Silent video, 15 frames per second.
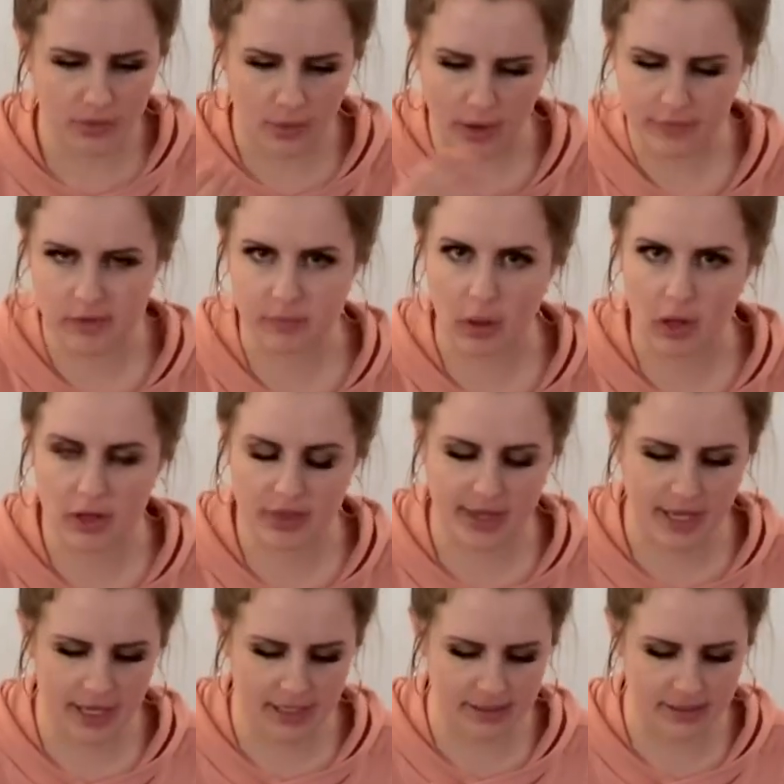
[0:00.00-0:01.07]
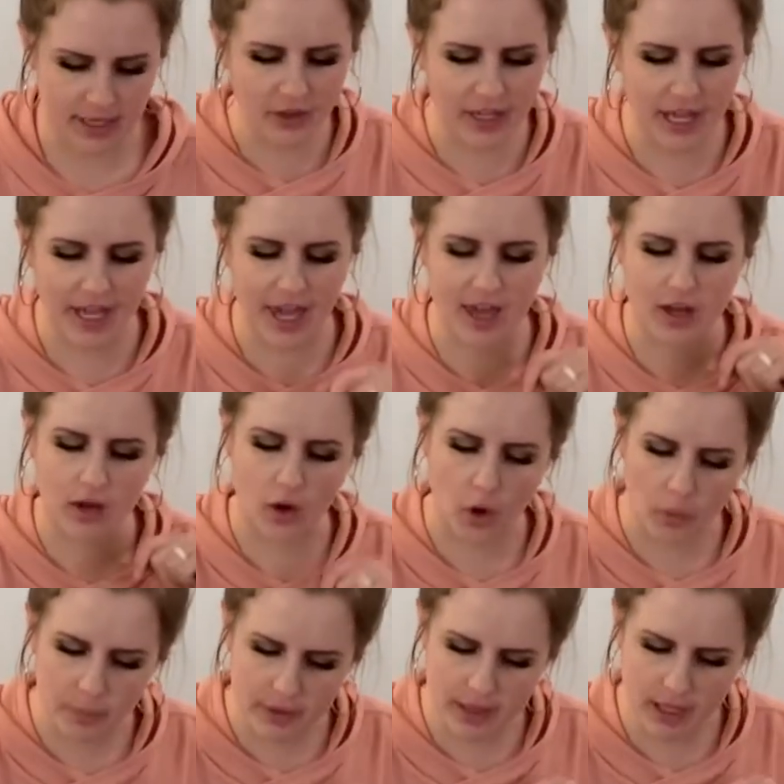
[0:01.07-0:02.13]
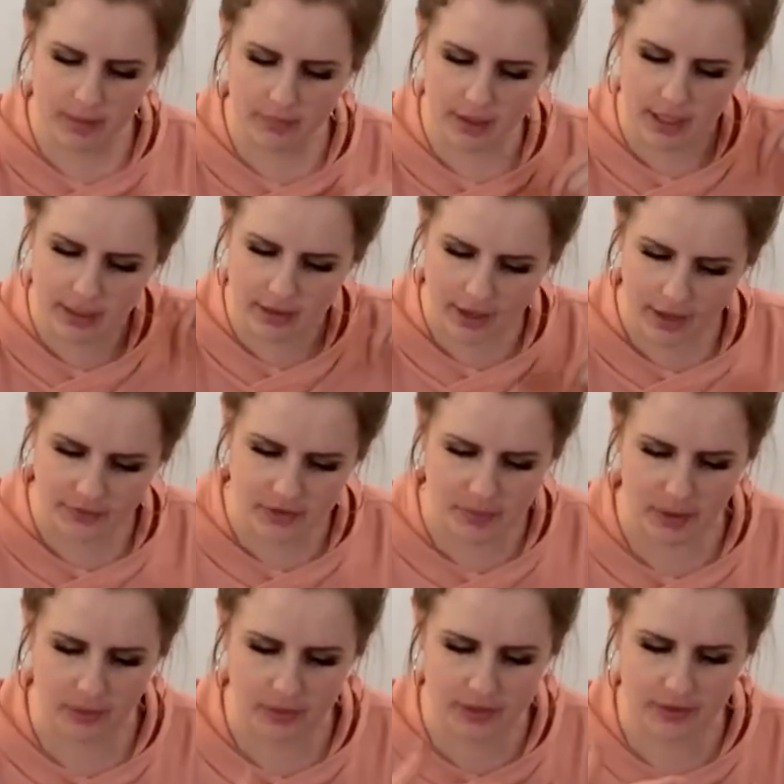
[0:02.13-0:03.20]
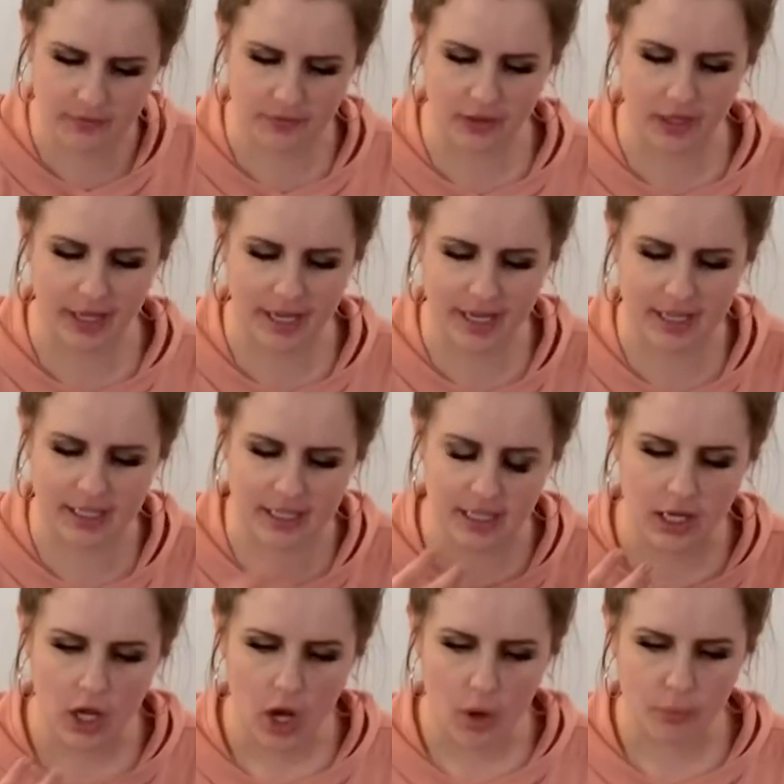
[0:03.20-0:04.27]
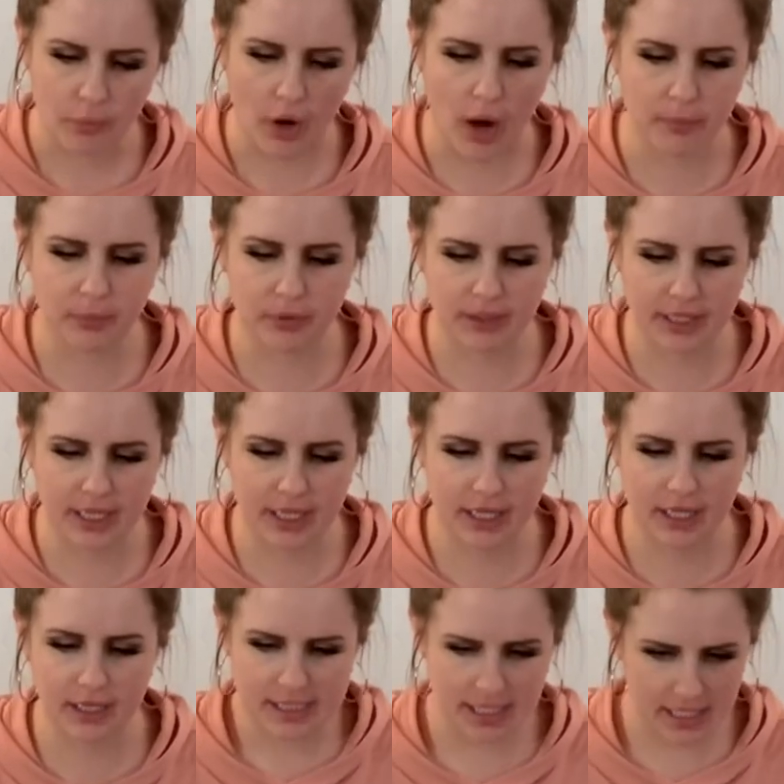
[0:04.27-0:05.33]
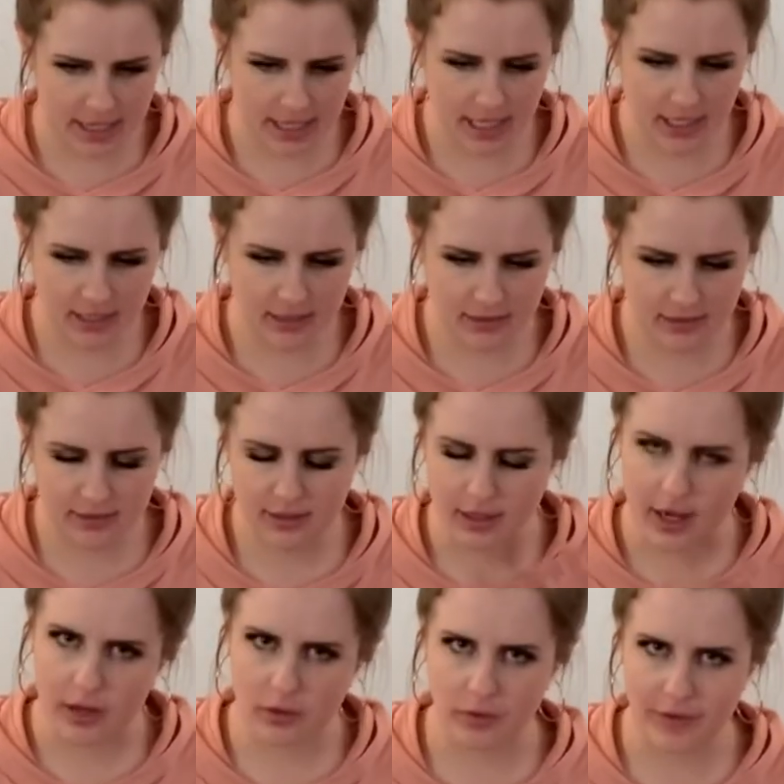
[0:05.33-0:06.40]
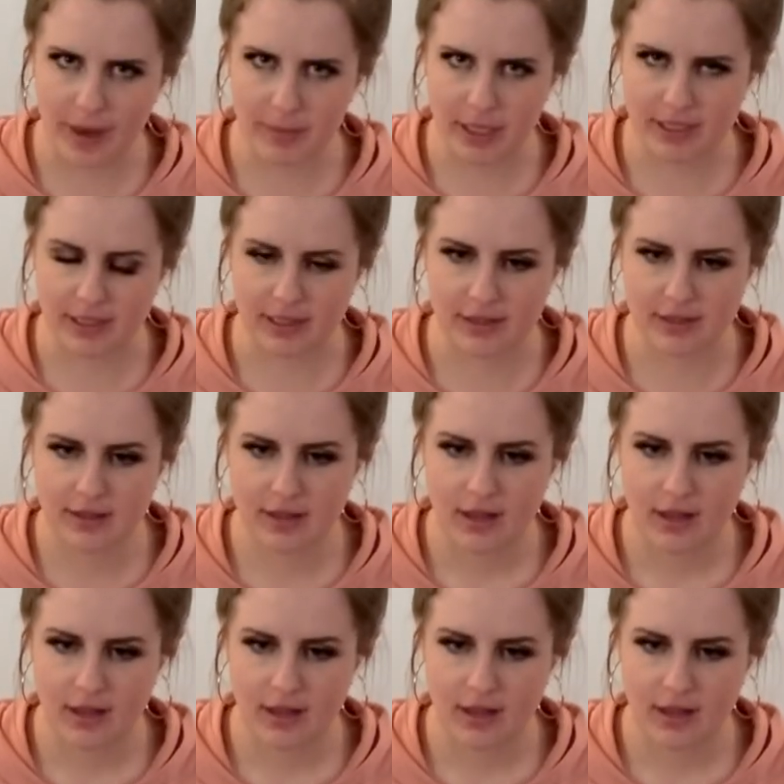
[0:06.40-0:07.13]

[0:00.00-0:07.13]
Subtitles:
You have smaller things. I feel like I can't open them enough to be able to feel like I can properly see things. I don't know if that makes sense.